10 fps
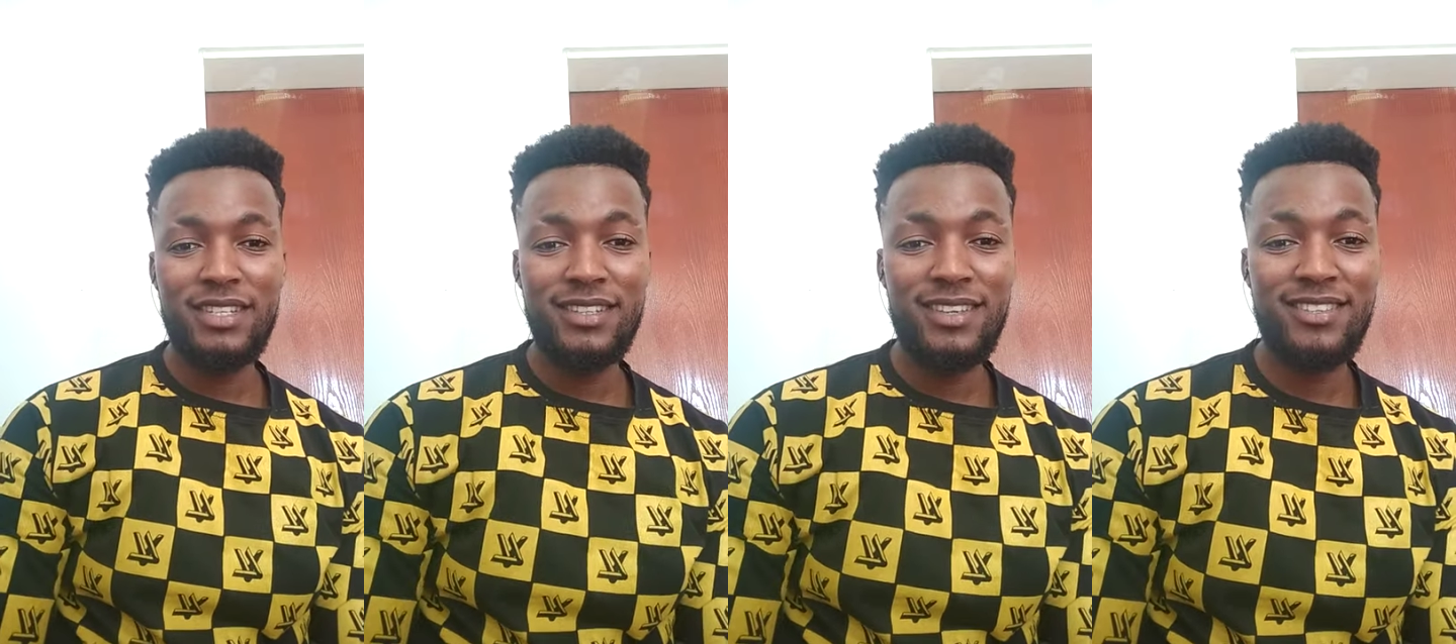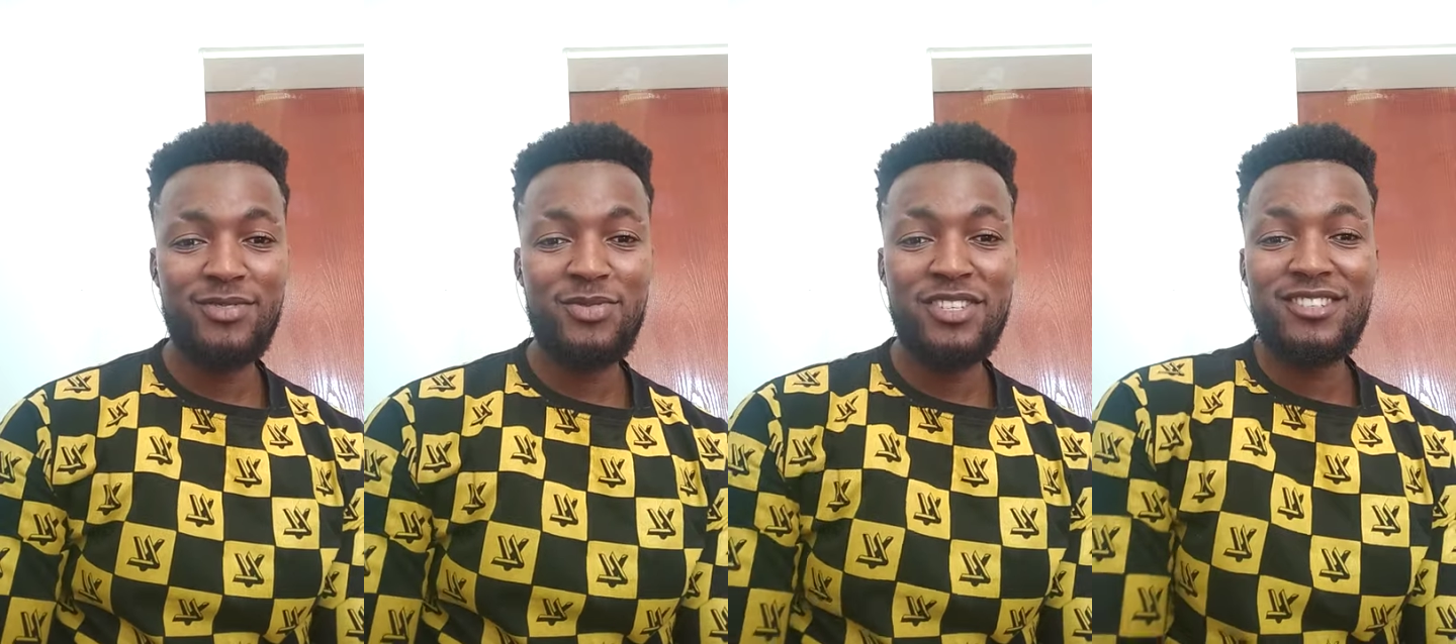It
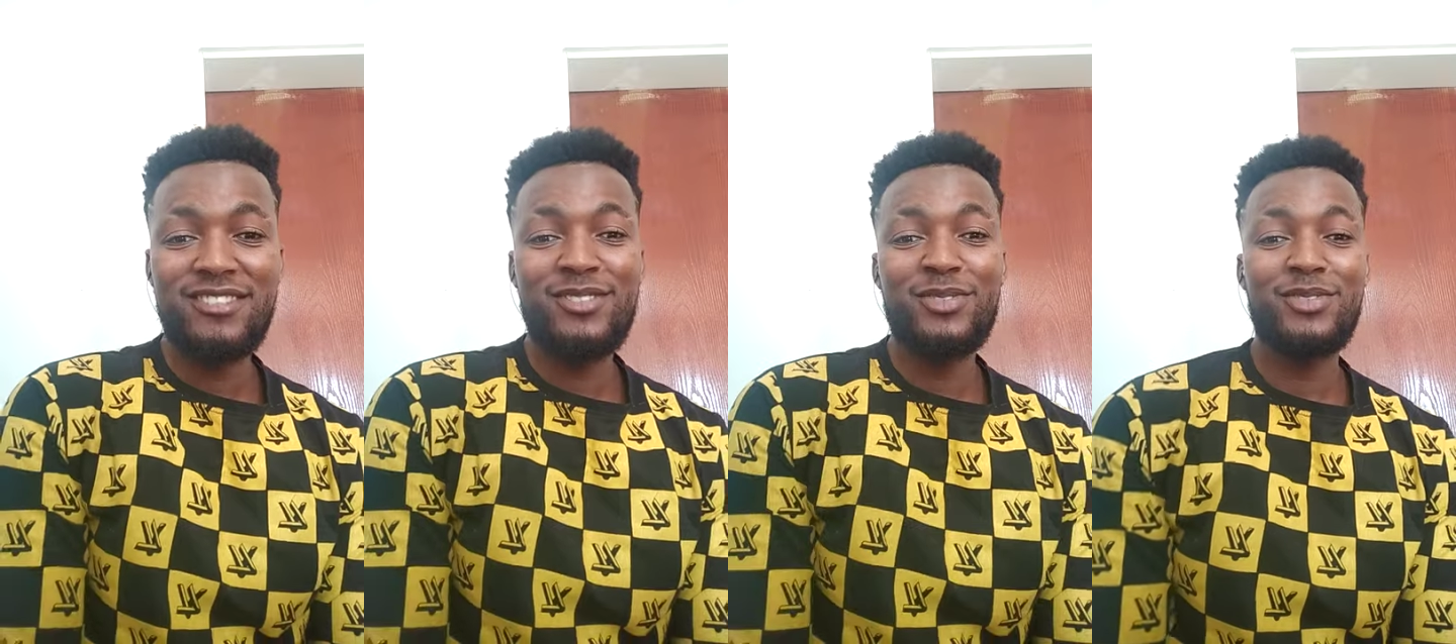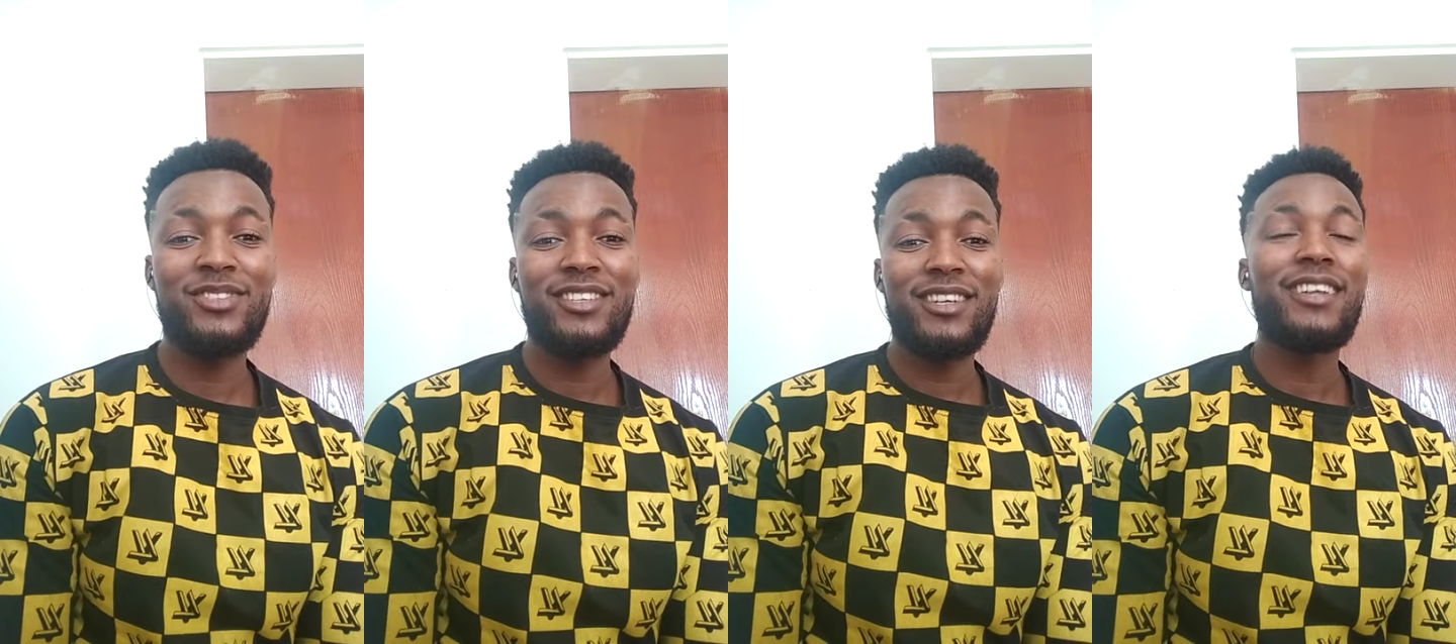has reached
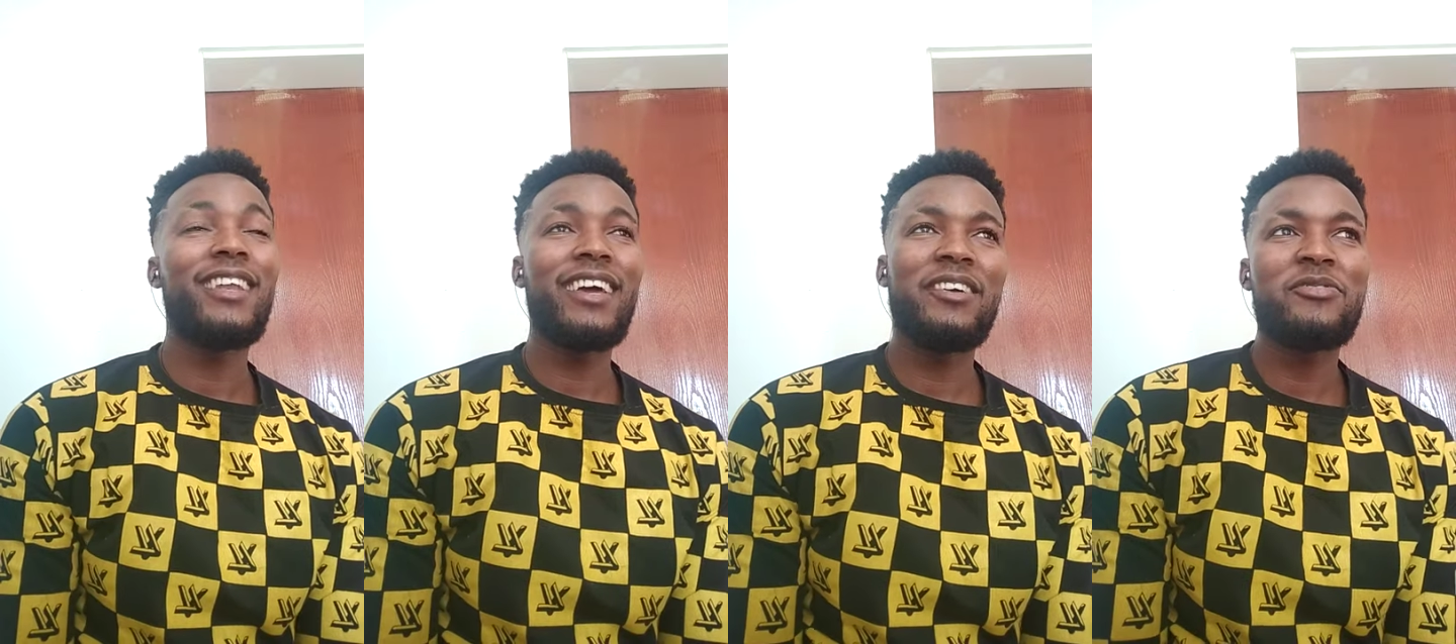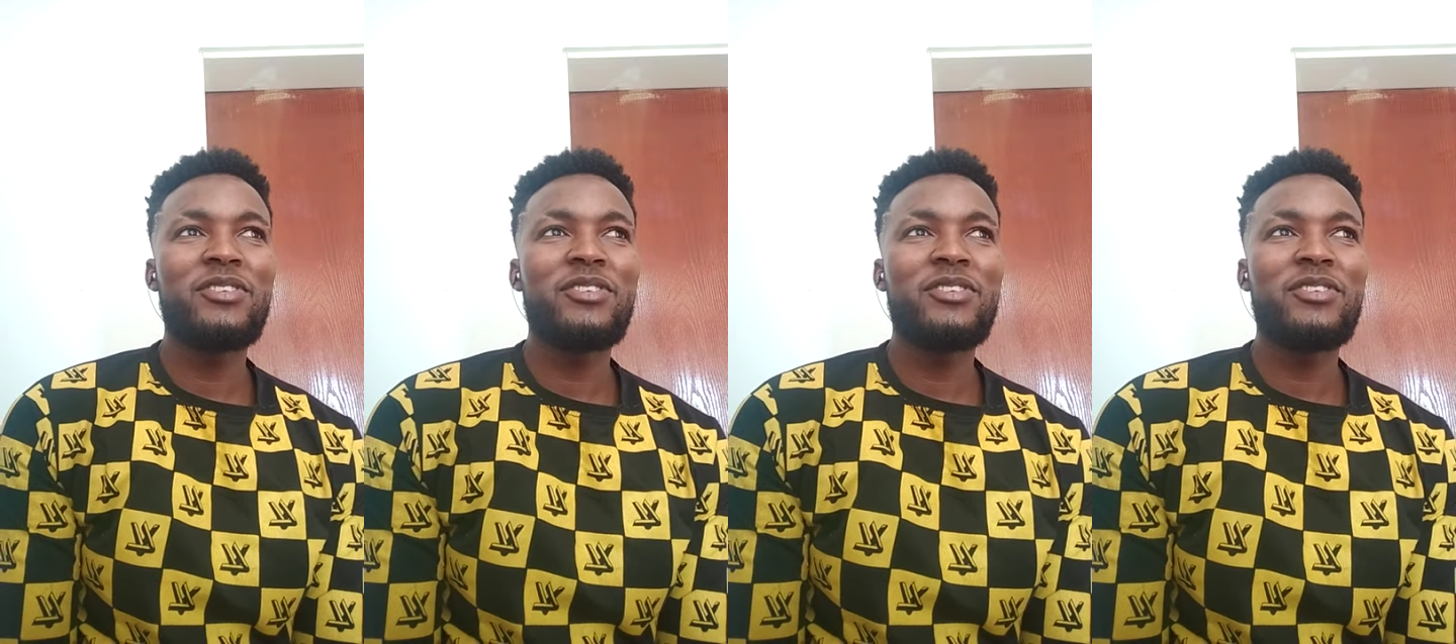to like